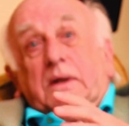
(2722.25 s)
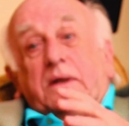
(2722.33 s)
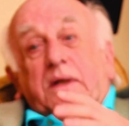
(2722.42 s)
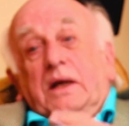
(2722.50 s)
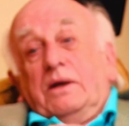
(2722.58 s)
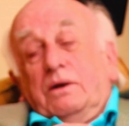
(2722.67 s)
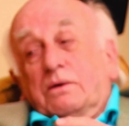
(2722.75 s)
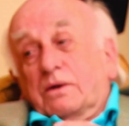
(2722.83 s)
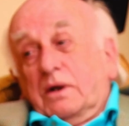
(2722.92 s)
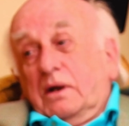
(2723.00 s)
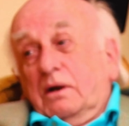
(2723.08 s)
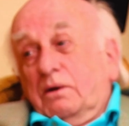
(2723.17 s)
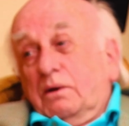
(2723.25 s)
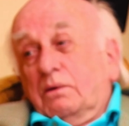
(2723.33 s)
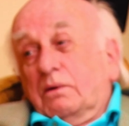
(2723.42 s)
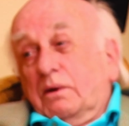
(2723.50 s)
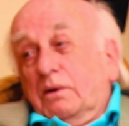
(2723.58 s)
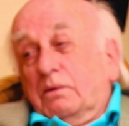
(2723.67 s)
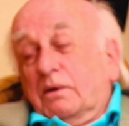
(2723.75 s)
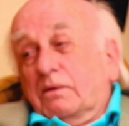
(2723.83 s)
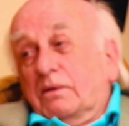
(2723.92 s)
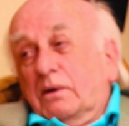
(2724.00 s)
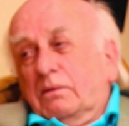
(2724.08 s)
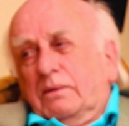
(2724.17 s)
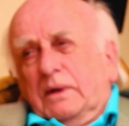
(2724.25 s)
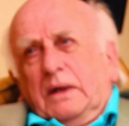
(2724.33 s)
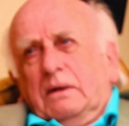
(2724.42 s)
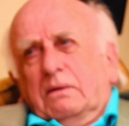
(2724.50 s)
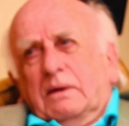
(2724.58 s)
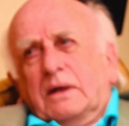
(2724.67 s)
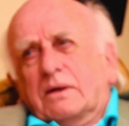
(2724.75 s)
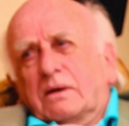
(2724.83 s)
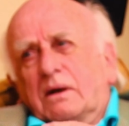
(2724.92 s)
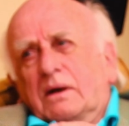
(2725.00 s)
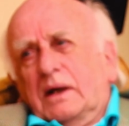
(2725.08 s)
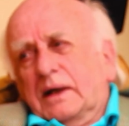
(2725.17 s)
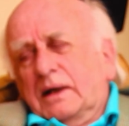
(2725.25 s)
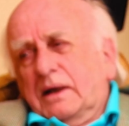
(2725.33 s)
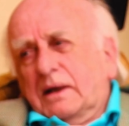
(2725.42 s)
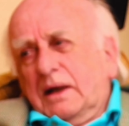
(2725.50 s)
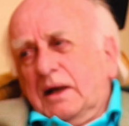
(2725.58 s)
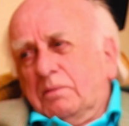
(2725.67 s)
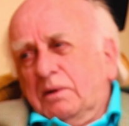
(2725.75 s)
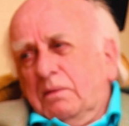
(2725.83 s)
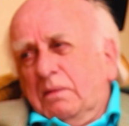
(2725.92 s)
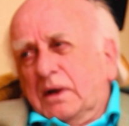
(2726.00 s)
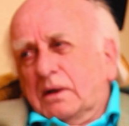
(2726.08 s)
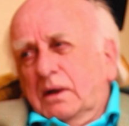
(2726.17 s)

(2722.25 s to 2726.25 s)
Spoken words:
10 years ago you would have thought, well, that's not likely to happen,